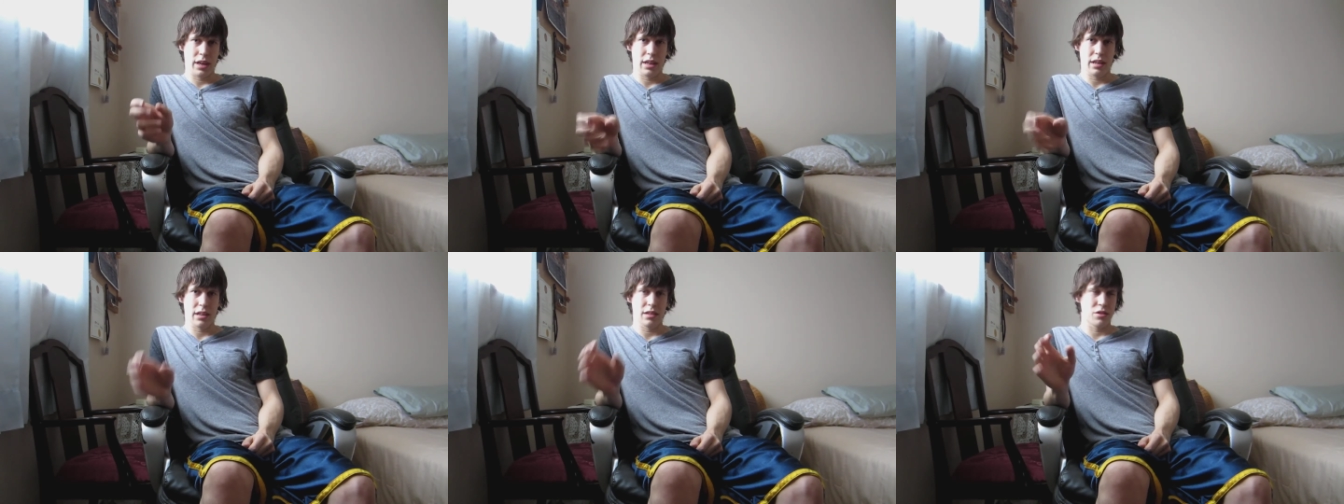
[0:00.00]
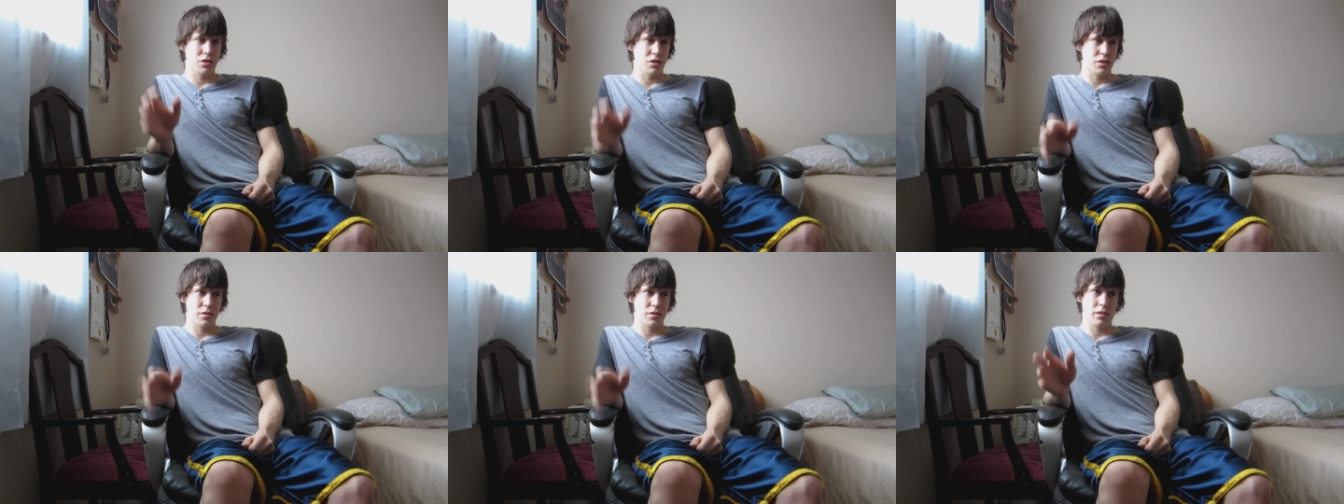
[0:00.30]
It
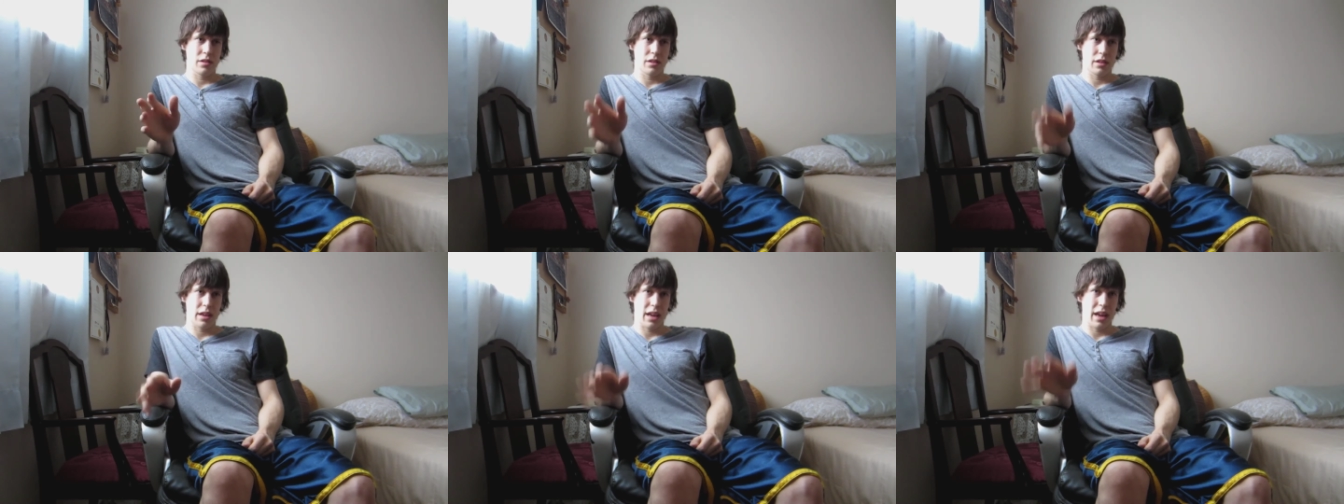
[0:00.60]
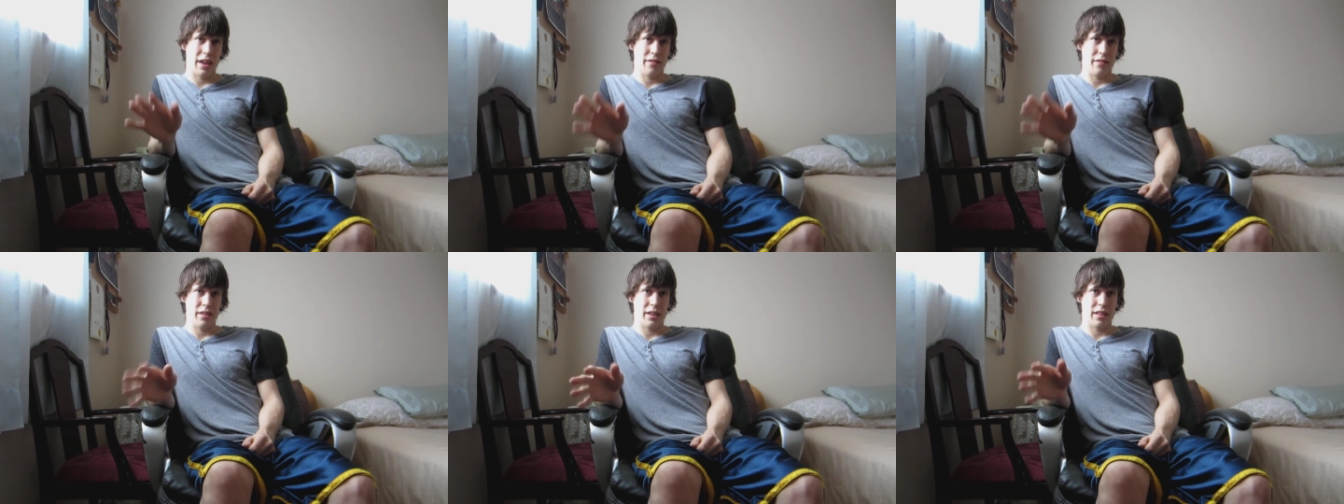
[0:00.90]
shouldn't
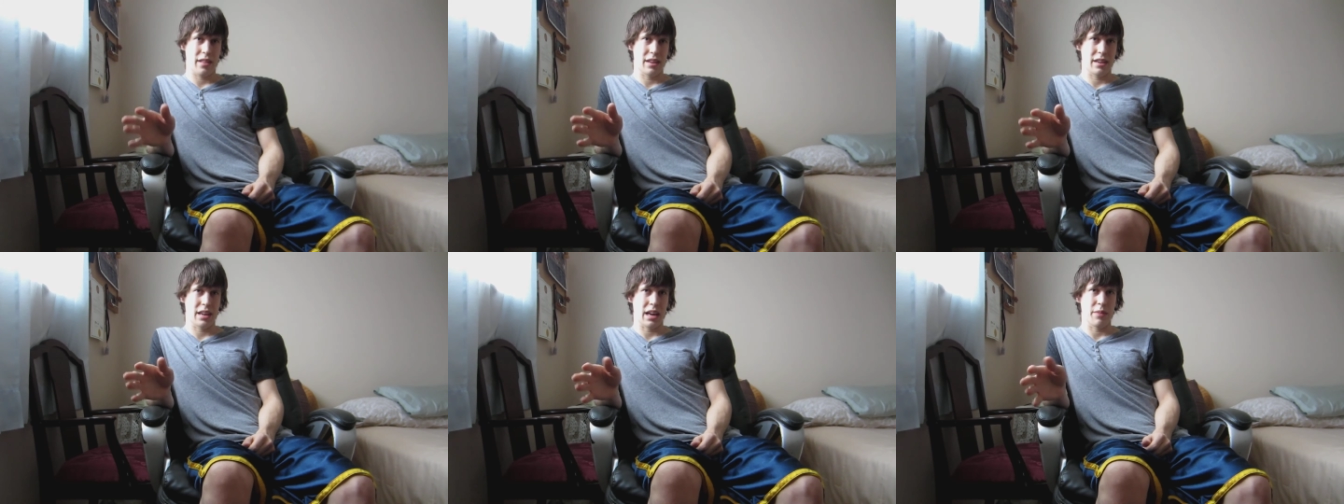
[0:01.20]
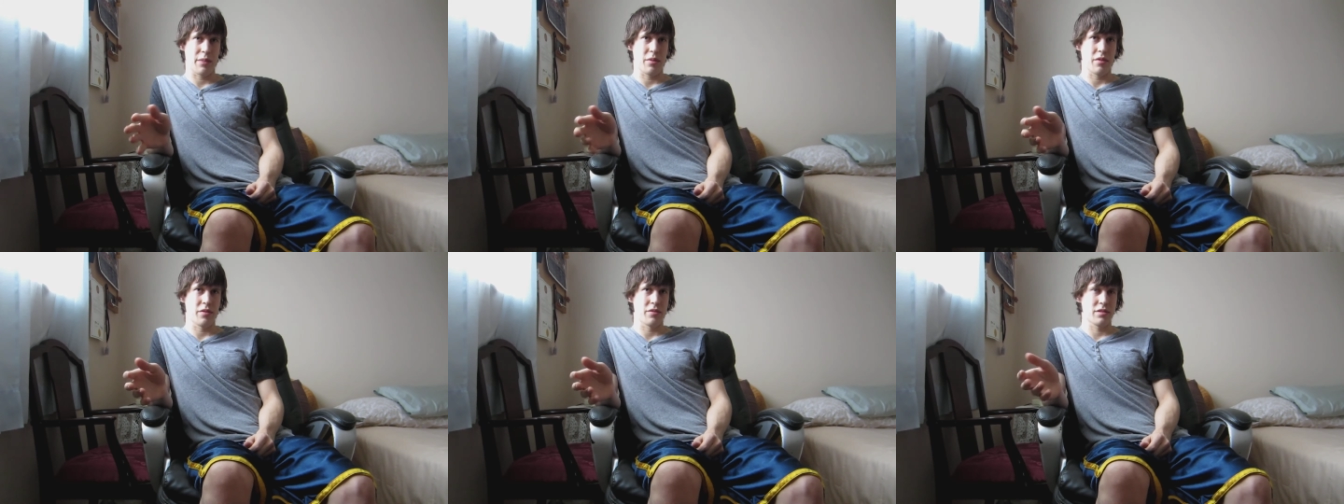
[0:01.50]
have the type
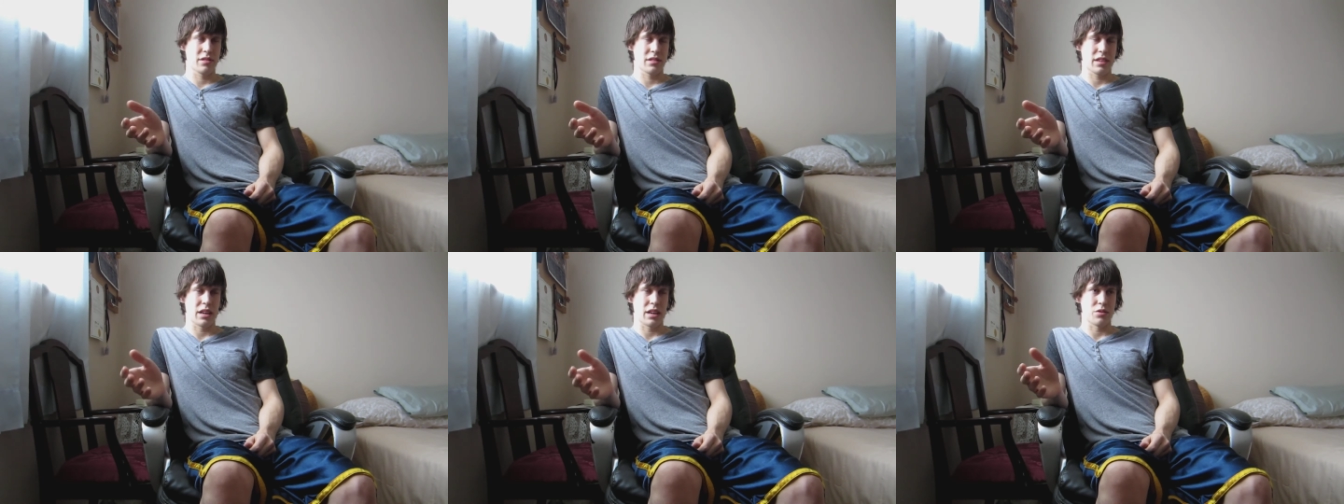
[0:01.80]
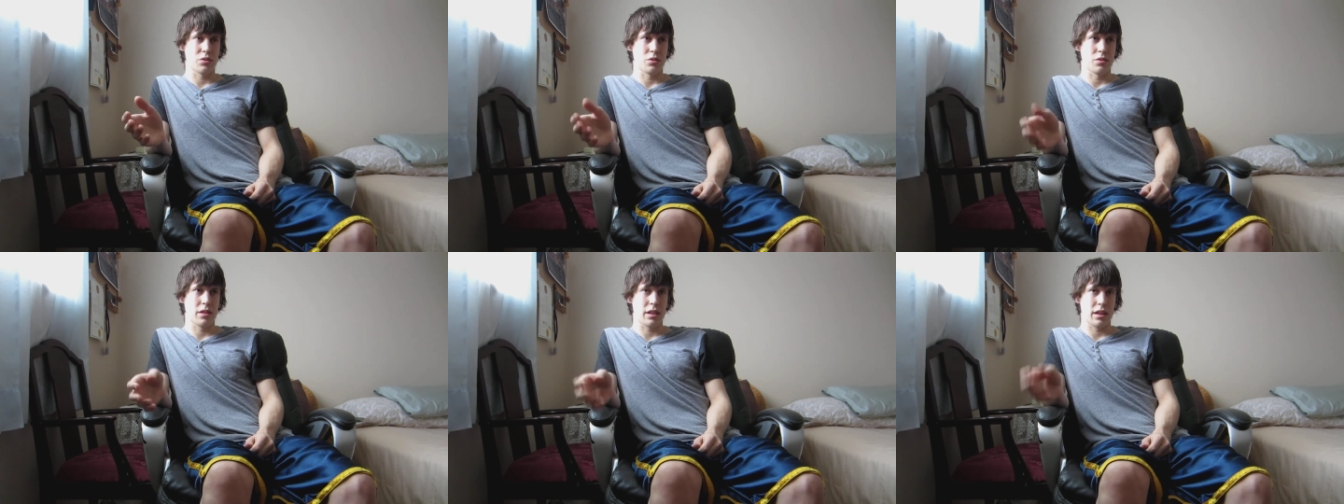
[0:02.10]
of
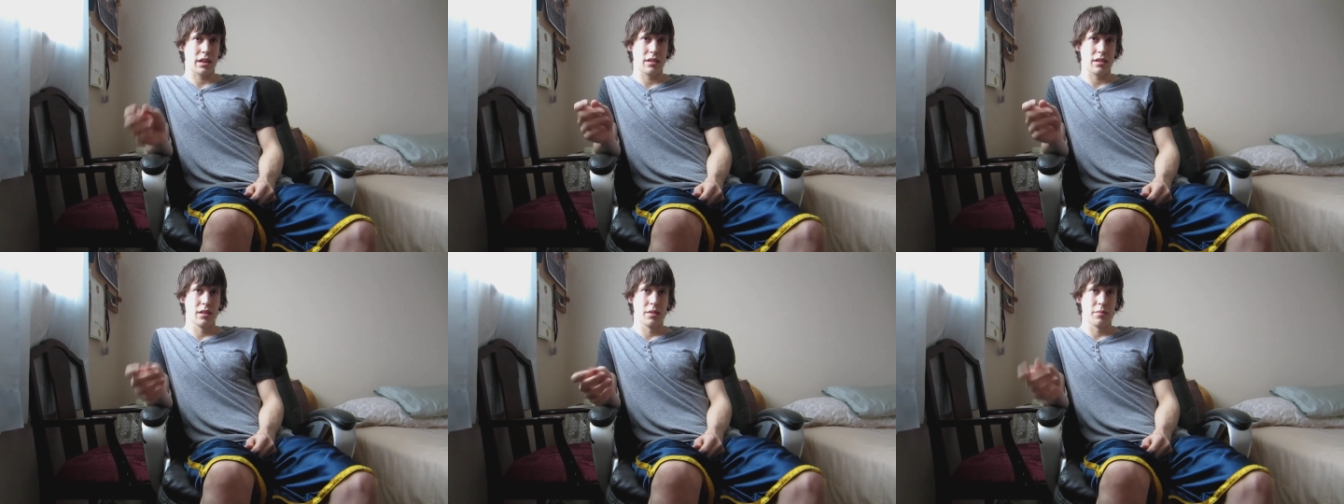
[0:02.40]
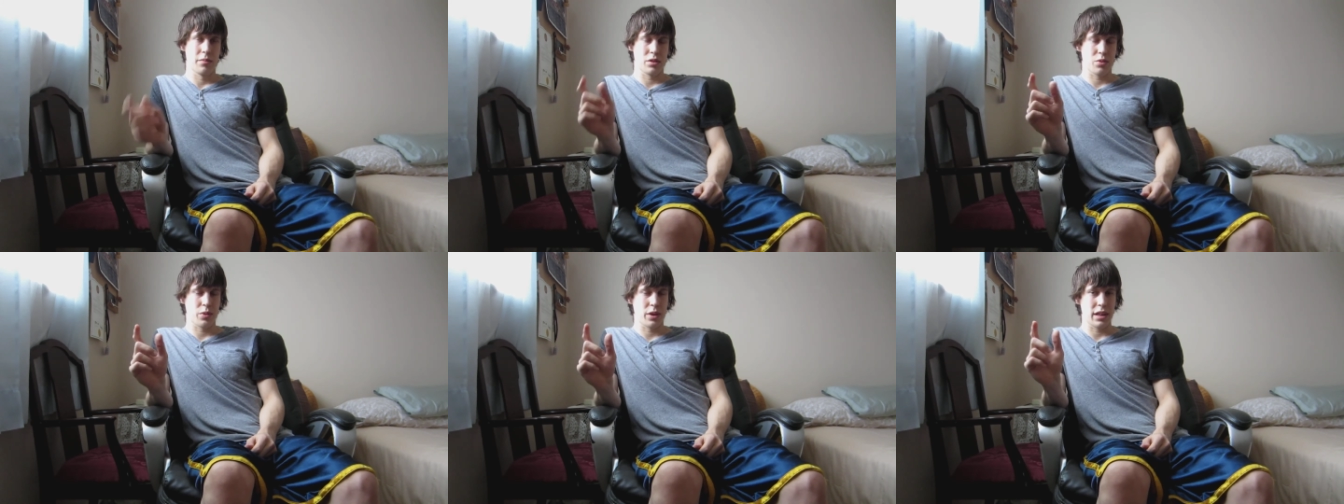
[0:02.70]
schedule that
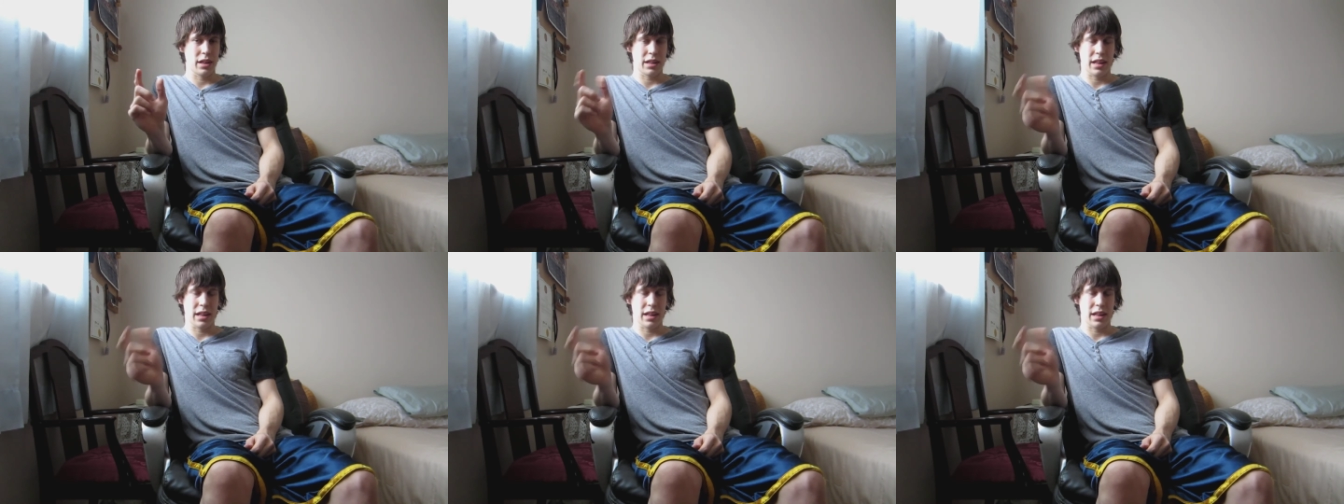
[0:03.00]
between,